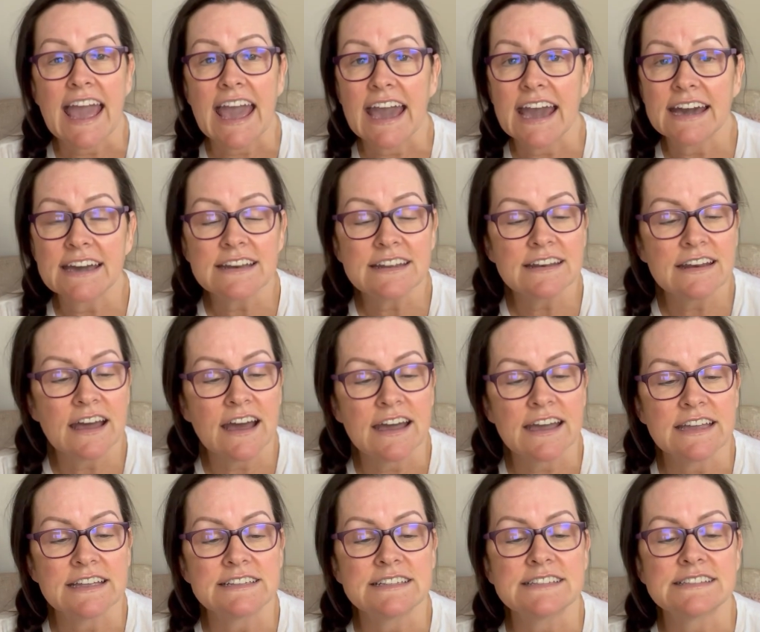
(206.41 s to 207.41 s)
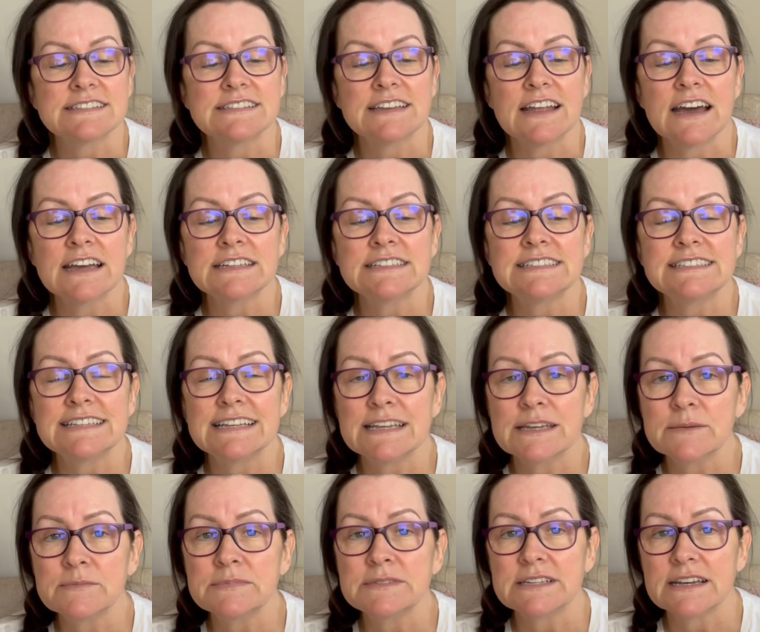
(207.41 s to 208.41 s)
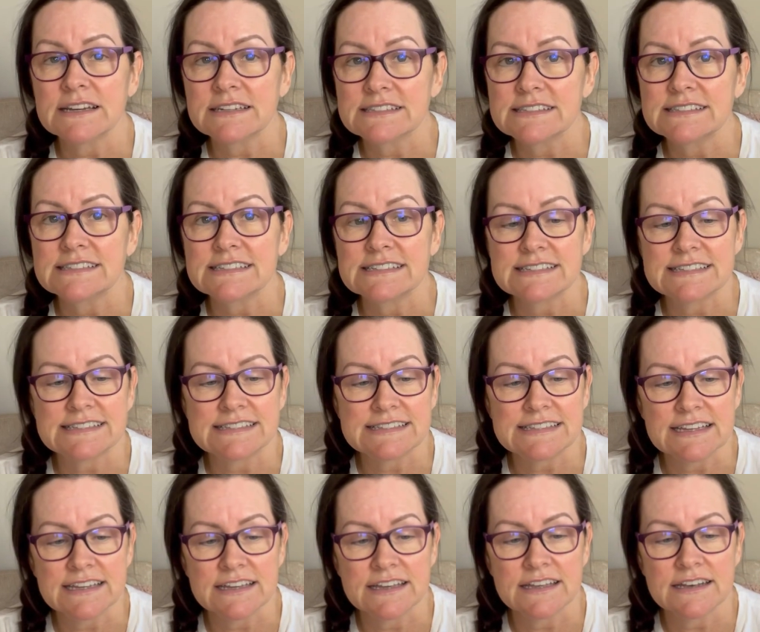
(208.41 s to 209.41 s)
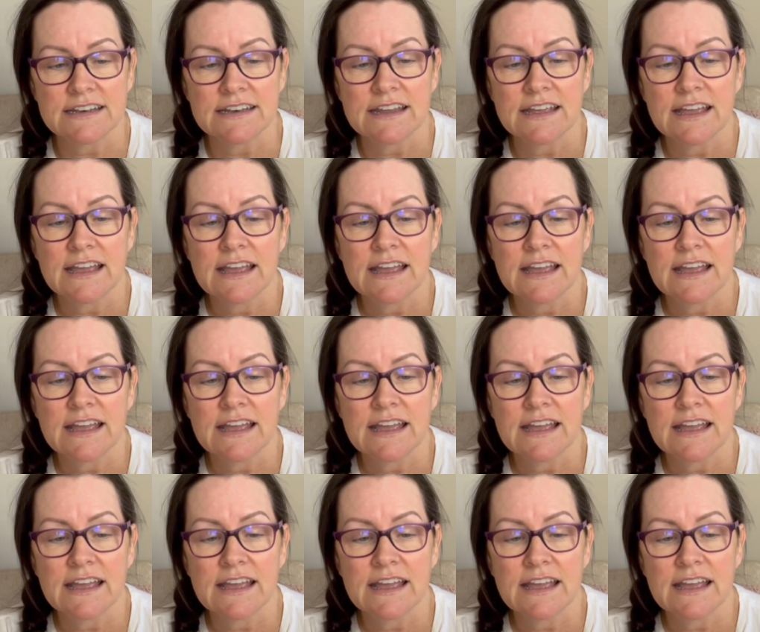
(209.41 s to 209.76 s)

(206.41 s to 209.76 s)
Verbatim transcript: Adonai does not tempt us to sin,